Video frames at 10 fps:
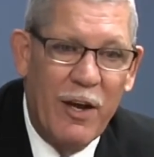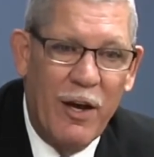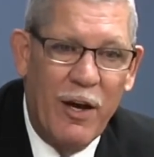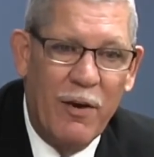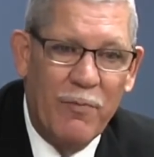
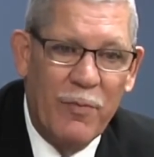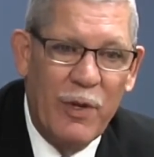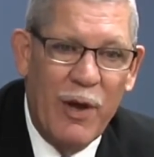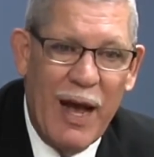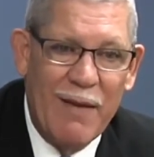um,
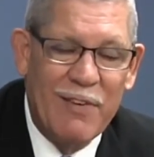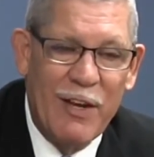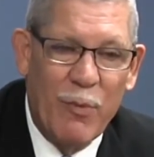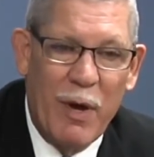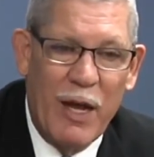you know, I
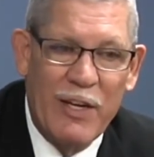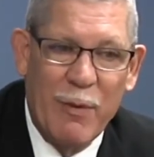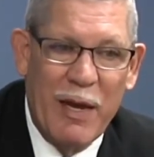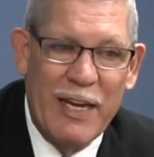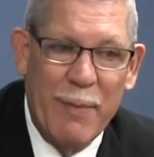tell I
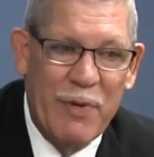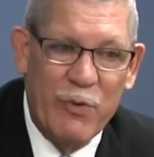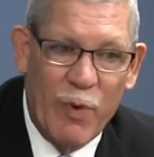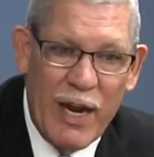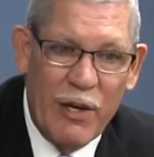tell my
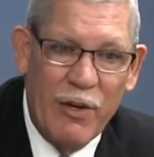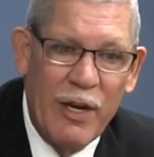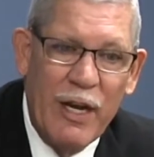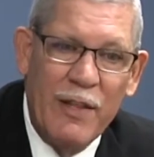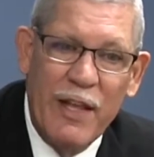deputies regular
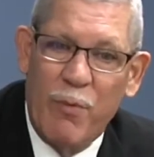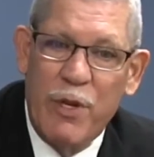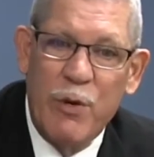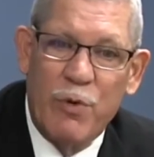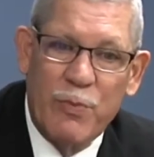that
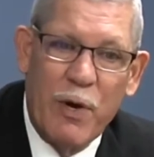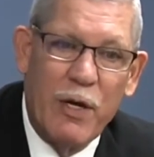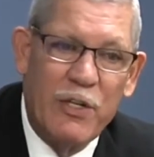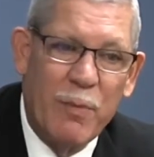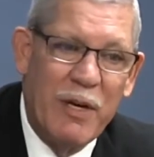when you
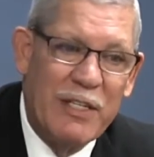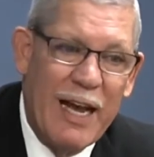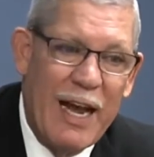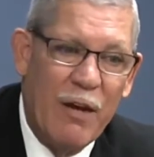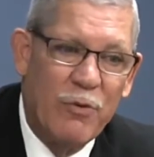respond to somebody's
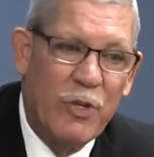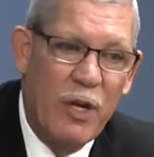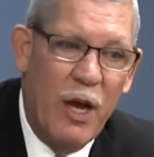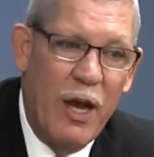house,